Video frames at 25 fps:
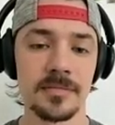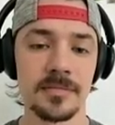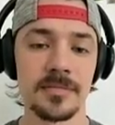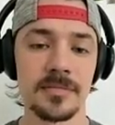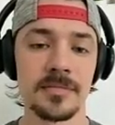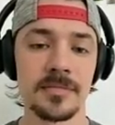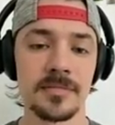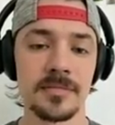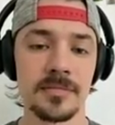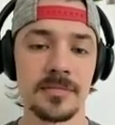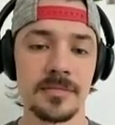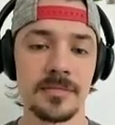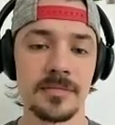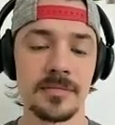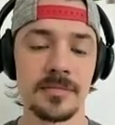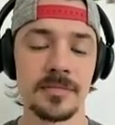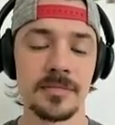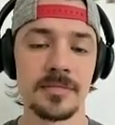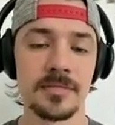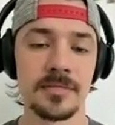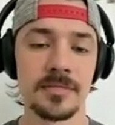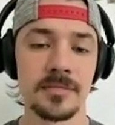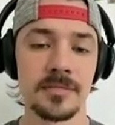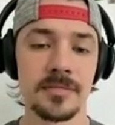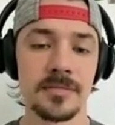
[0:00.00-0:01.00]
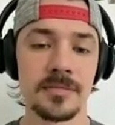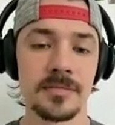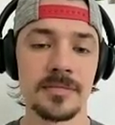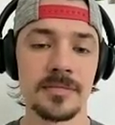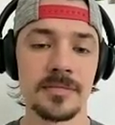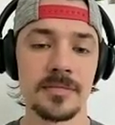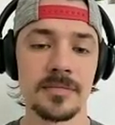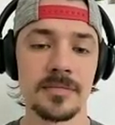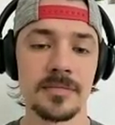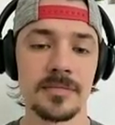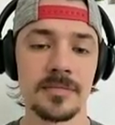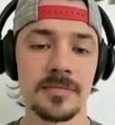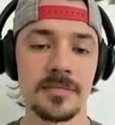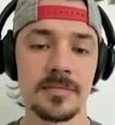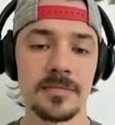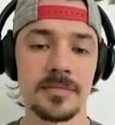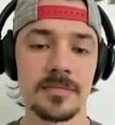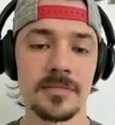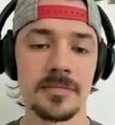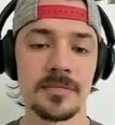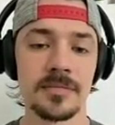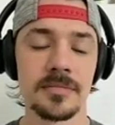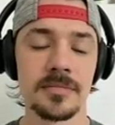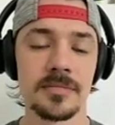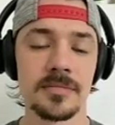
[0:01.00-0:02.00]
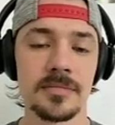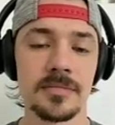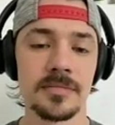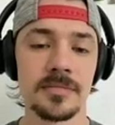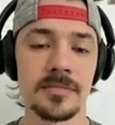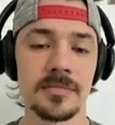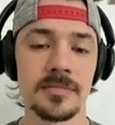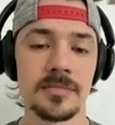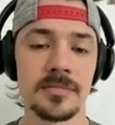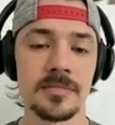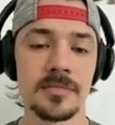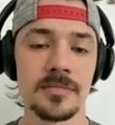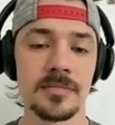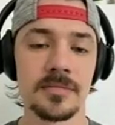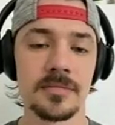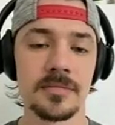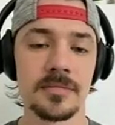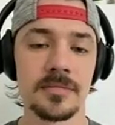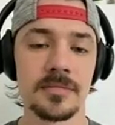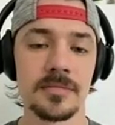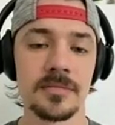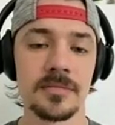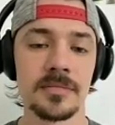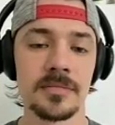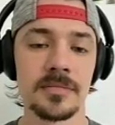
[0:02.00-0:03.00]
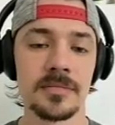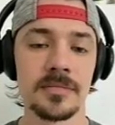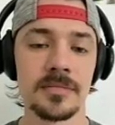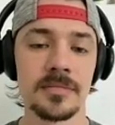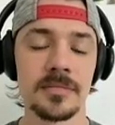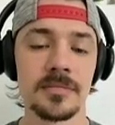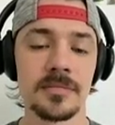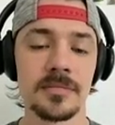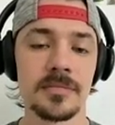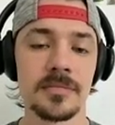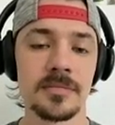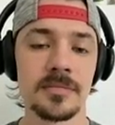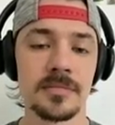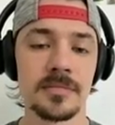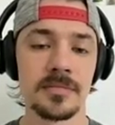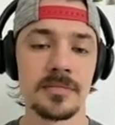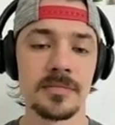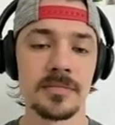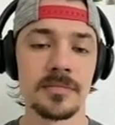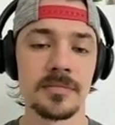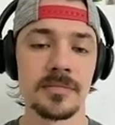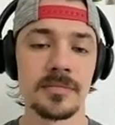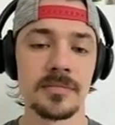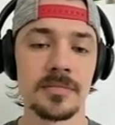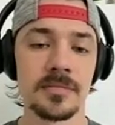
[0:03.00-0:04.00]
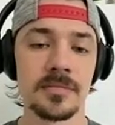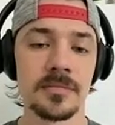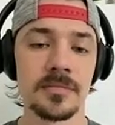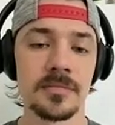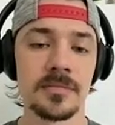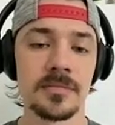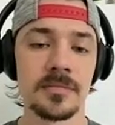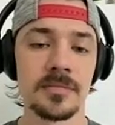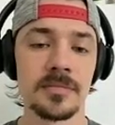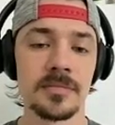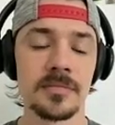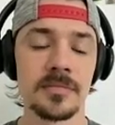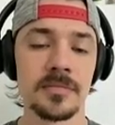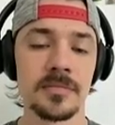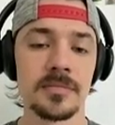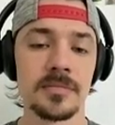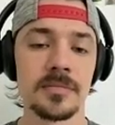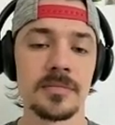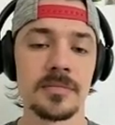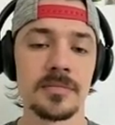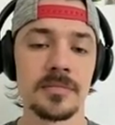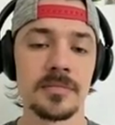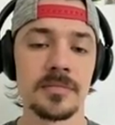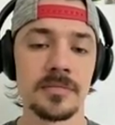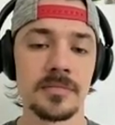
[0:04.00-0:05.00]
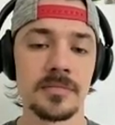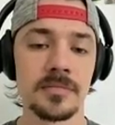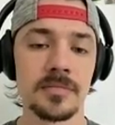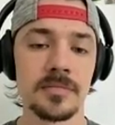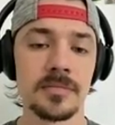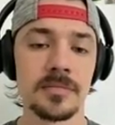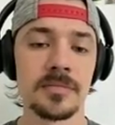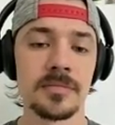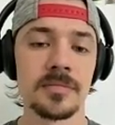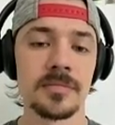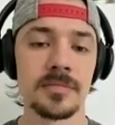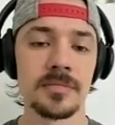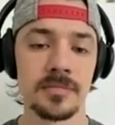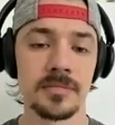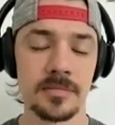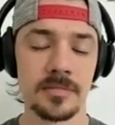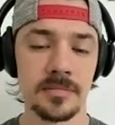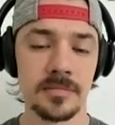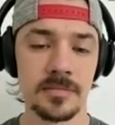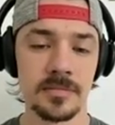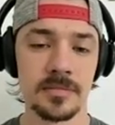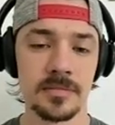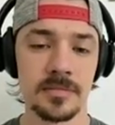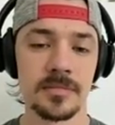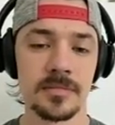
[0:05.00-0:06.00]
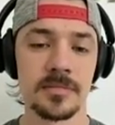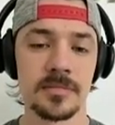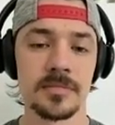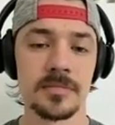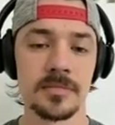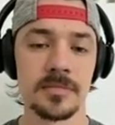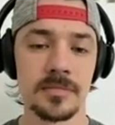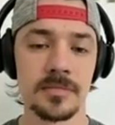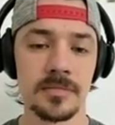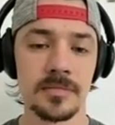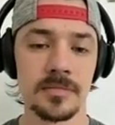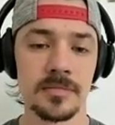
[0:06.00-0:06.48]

(silent)